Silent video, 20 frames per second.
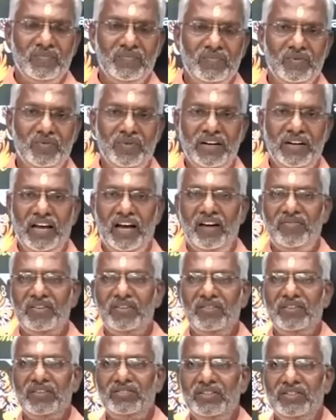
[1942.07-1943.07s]
So very
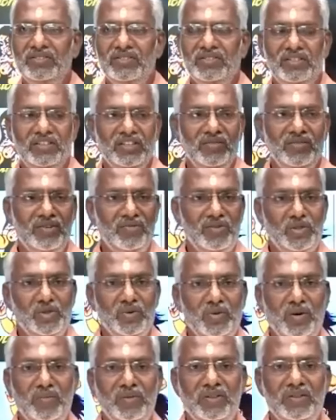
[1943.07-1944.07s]
often we say that even
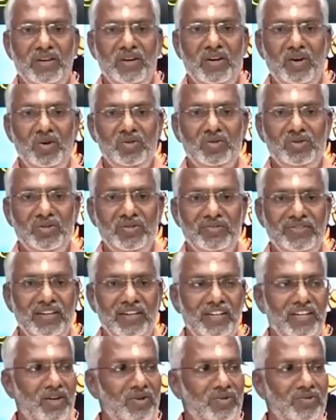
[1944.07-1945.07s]
Vishwamitra also fell
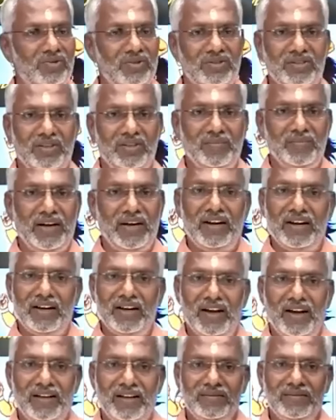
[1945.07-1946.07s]
down with
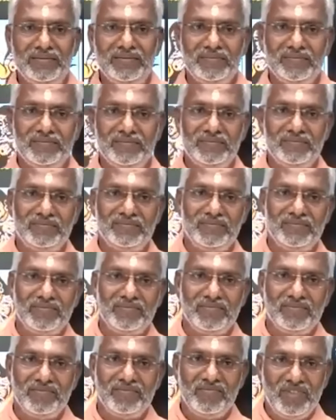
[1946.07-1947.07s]
Manaka.
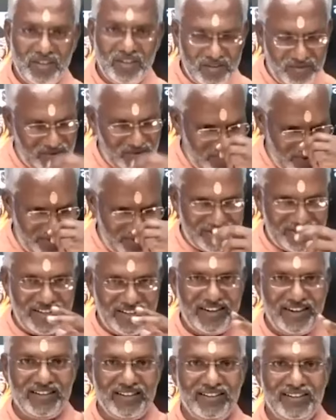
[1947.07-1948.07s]
That if we will
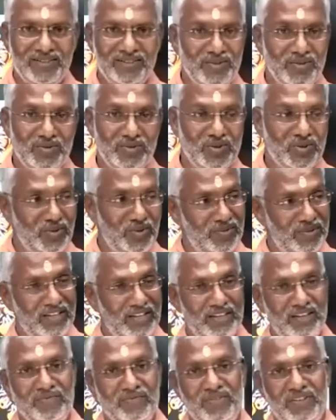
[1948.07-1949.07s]
say like this, no,
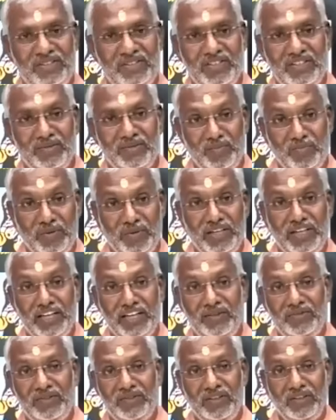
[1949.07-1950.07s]
Vishwamitra in the first, in the
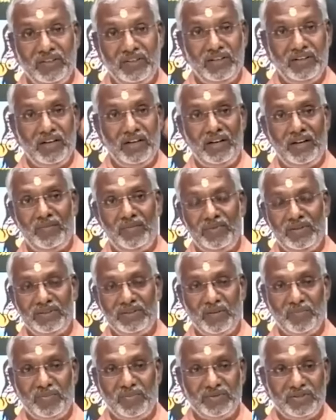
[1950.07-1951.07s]
beginning of the
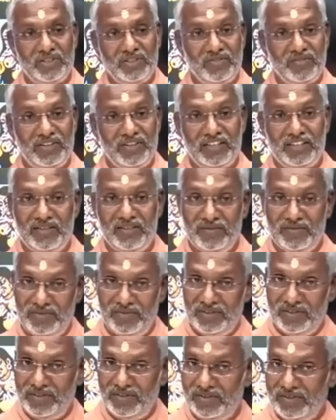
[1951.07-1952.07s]
tapas,
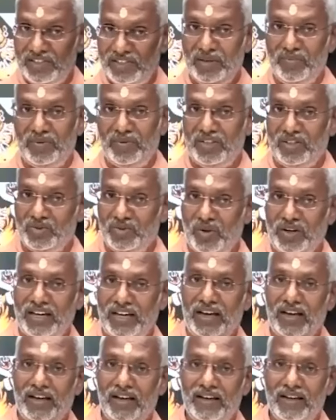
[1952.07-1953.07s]
he slipped. It's
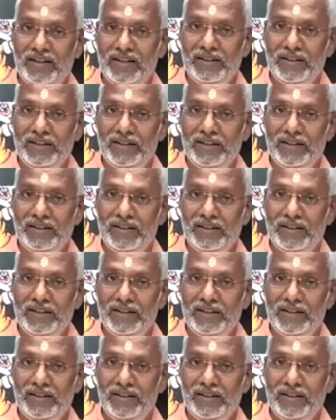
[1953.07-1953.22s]
okay.